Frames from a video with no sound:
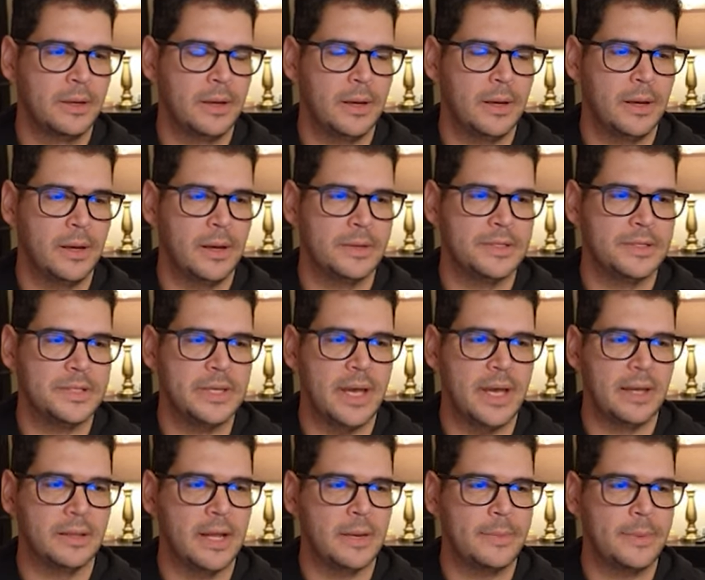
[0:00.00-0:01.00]
So
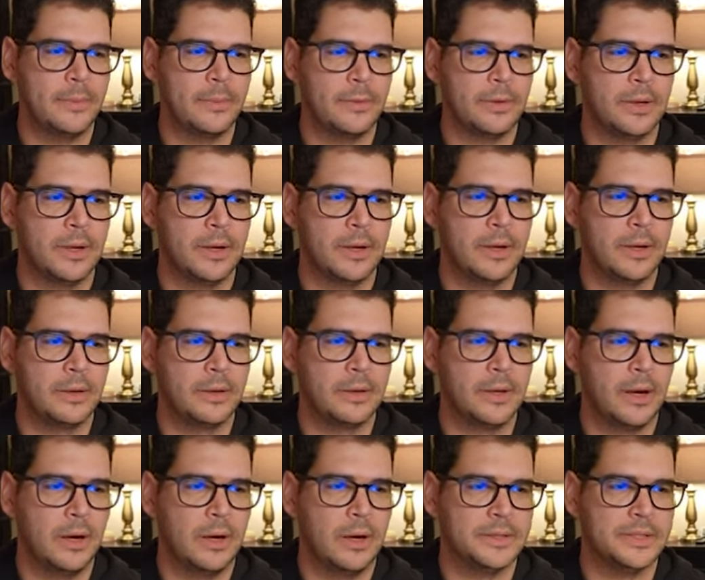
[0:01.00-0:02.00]
yeah, a lot of people are
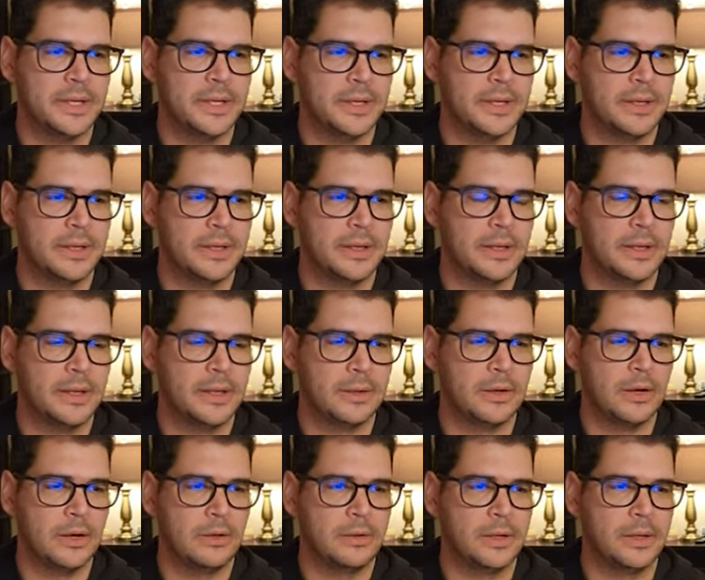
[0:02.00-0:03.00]
calling a
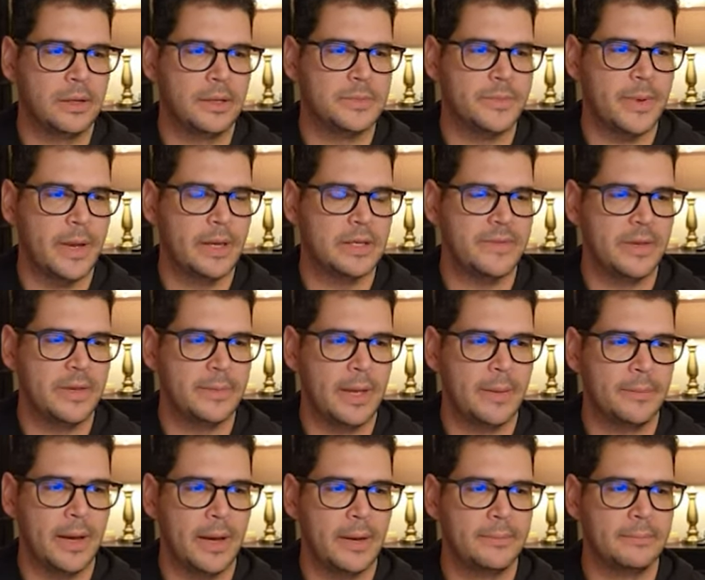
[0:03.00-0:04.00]
Spy X Family.
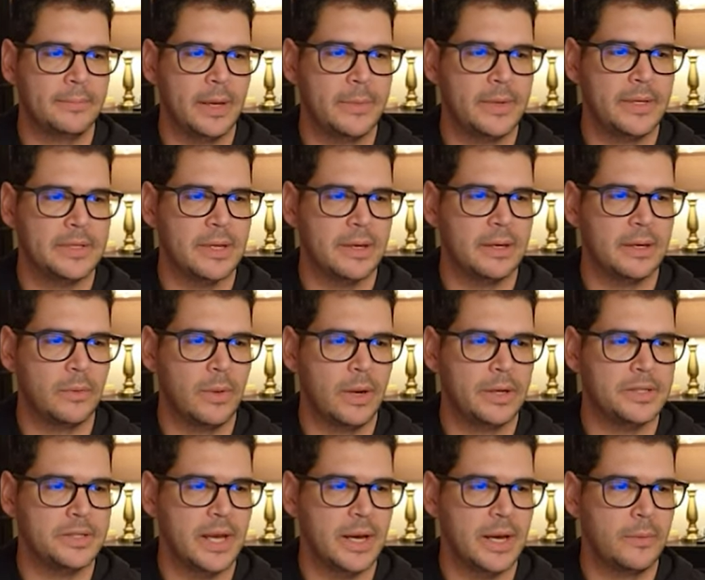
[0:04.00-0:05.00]
I'm excited to
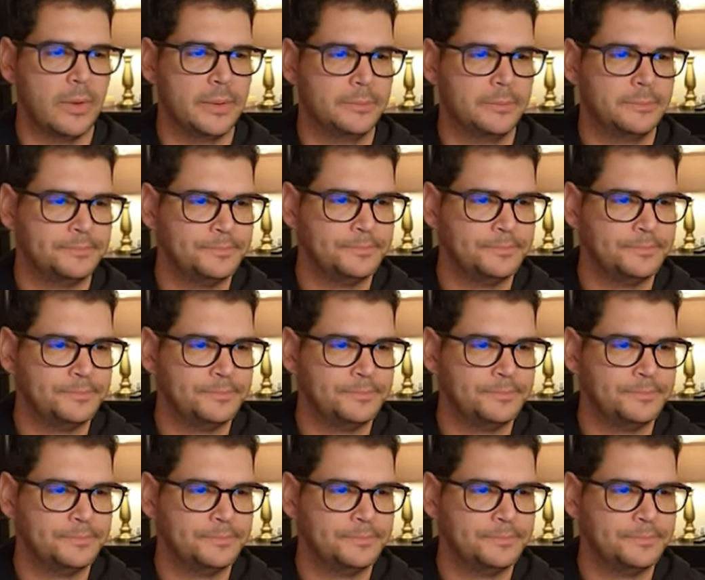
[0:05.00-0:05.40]
watch that one.